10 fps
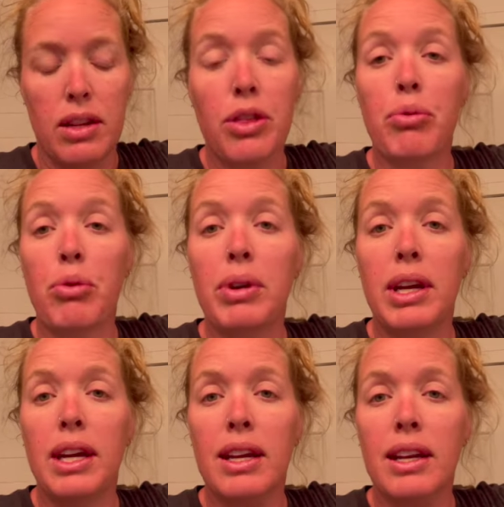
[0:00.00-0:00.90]
threw
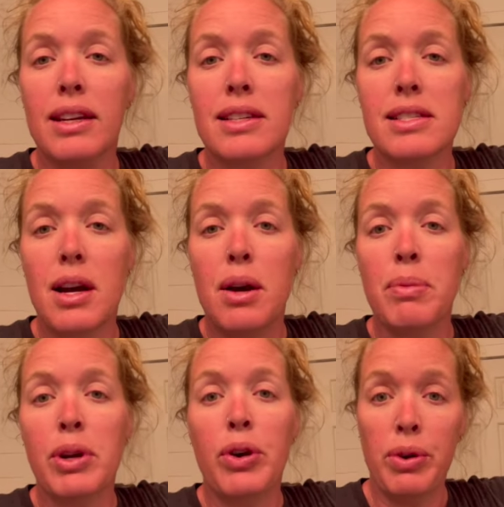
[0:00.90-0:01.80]
in
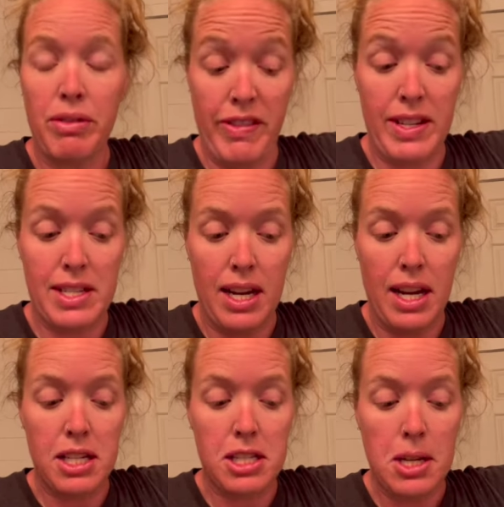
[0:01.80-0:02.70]
some golden pheasant
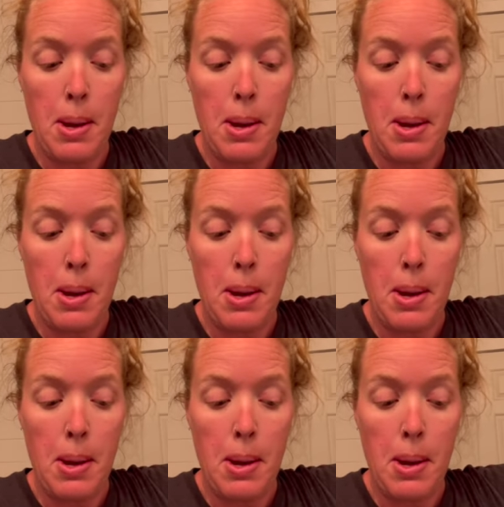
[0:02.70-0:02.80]
eggs